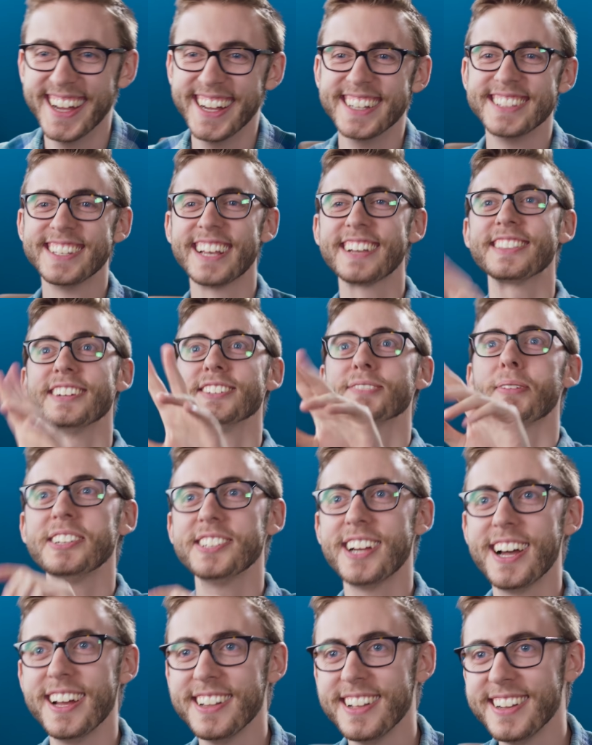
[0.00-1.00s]
It's like there's my
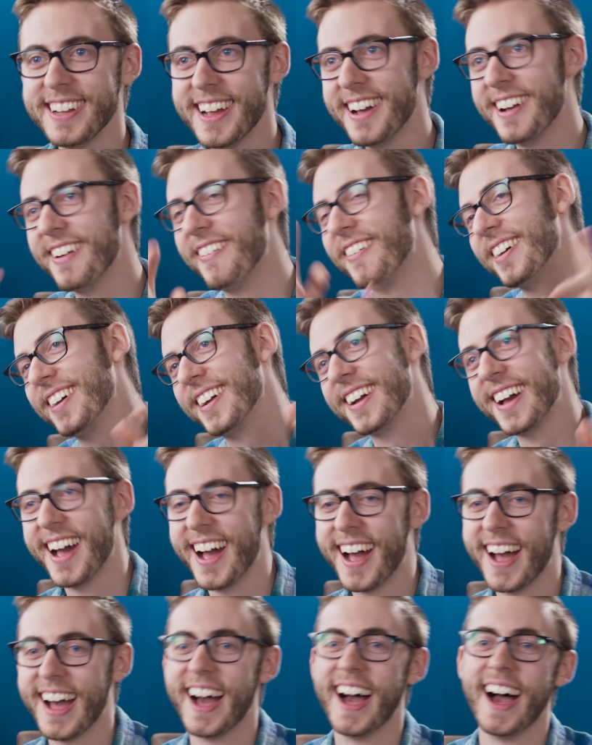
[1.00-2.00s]
shot. Yeah, well,
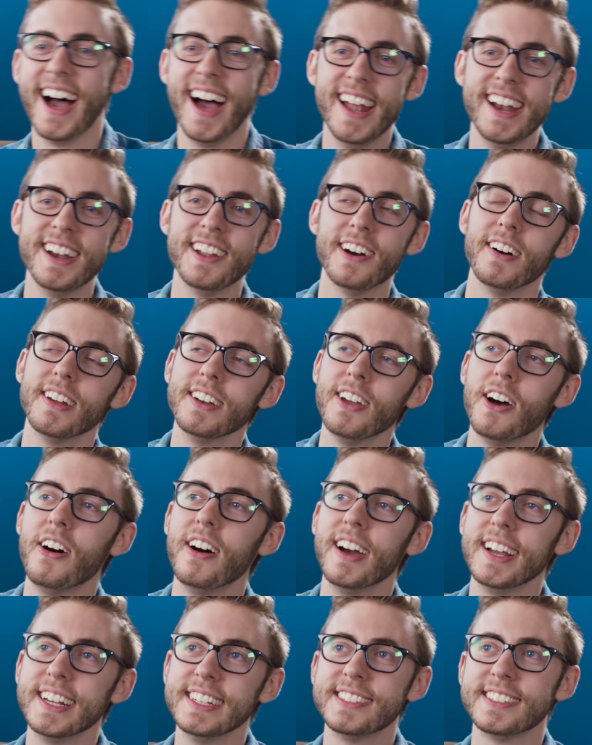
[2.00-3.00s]
I don't know.
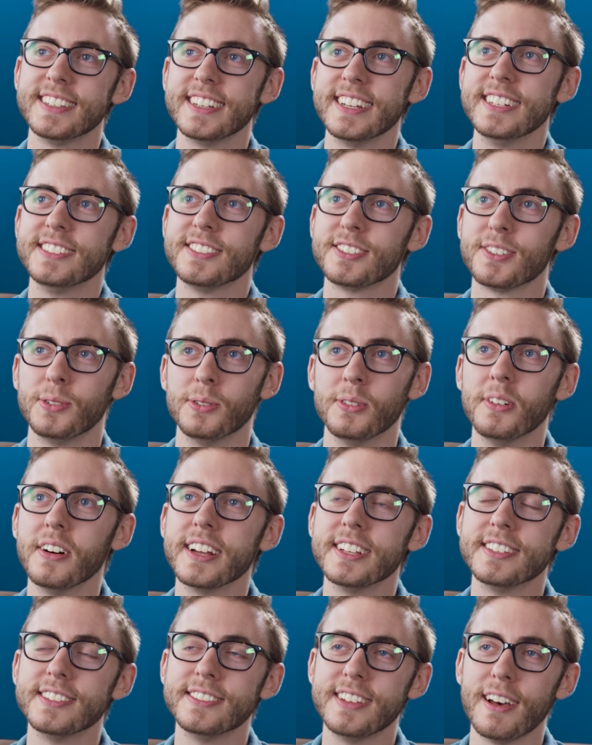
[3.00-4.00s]
No, it's cool.
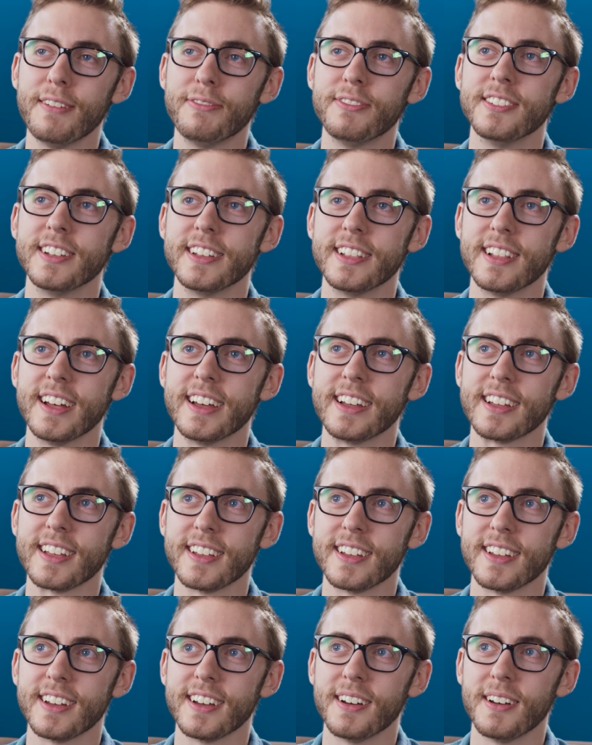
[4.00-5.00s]
It's definitely
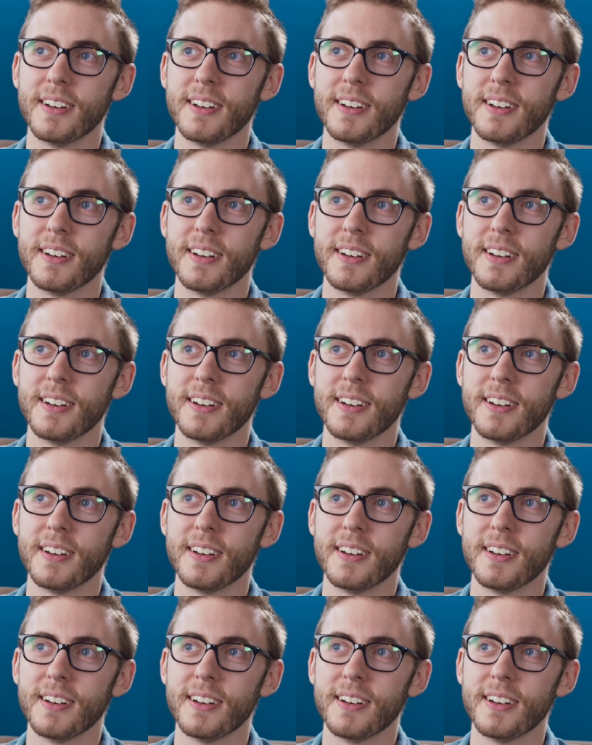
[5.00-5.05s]
like,